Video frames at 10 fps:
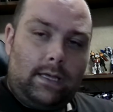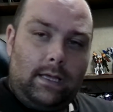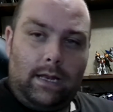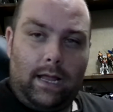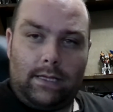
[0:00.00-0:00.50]

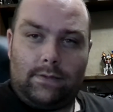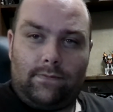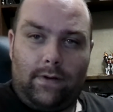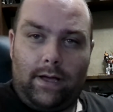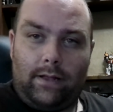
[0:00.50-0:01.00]
It has
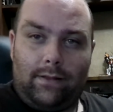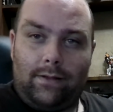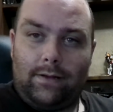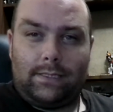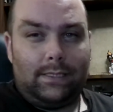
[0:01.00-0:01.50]
fine
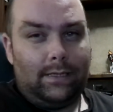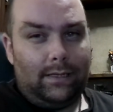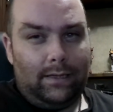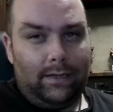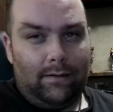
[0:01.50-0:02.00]
looks and
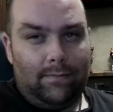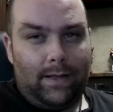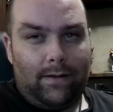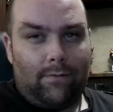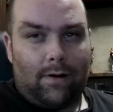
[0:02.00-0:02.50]
a little
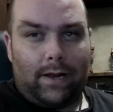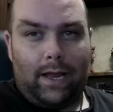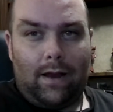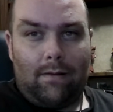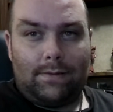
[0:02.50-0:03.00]
bit of work
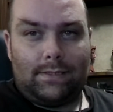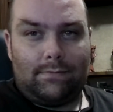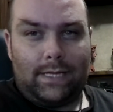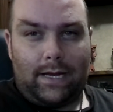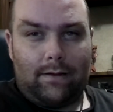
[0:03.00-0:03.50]
here with
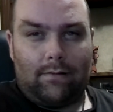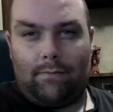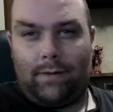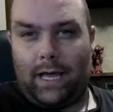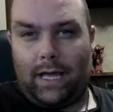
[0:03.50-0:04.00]
some
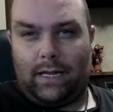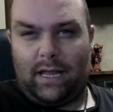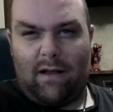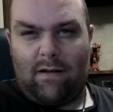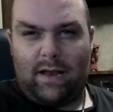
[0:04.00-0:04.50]
technical paint
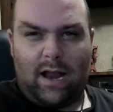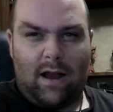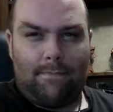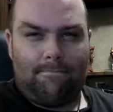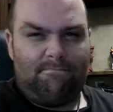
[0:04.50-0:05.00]
here and
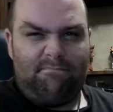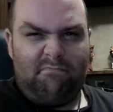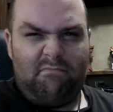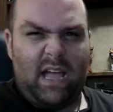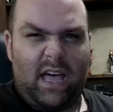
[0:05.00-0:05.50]
there.
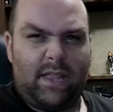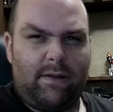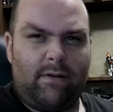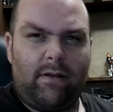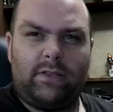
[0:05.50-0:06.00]

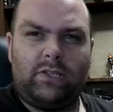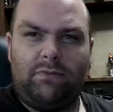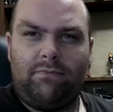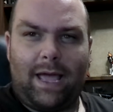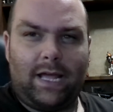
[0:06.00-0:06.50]
Nothing real
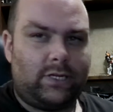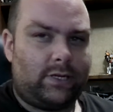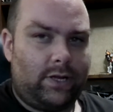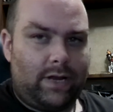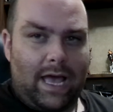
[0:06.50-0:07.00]
too major
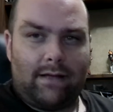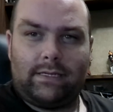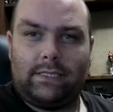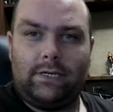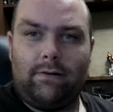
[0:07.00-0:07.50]
you'd have
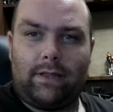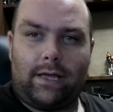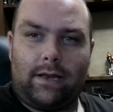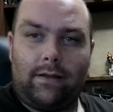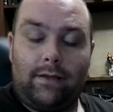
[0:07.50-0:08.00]
to do with
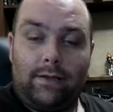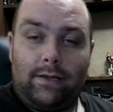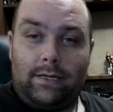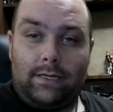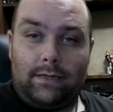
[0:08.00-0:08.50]
it.
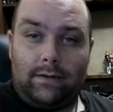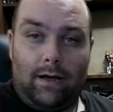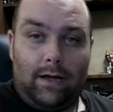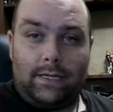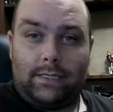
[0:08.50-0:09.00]

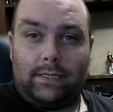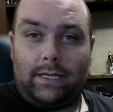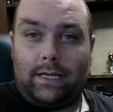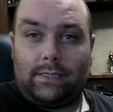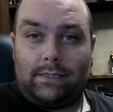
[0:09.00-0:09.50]

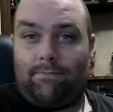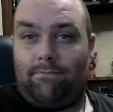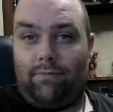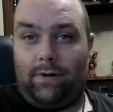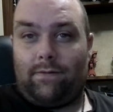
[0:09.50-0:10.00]
Honestly, it's a
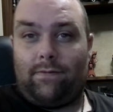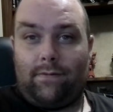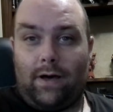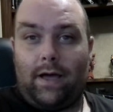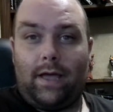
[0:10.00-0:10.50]
pretty
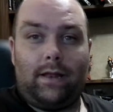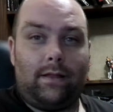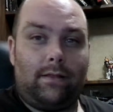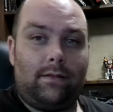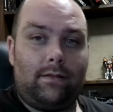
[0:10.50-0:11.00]

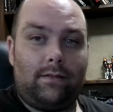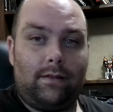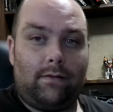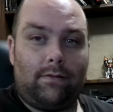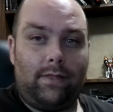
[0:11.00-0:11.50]
fine
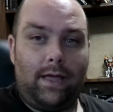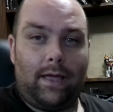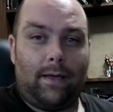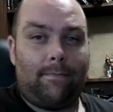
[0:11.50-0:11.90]
little thing.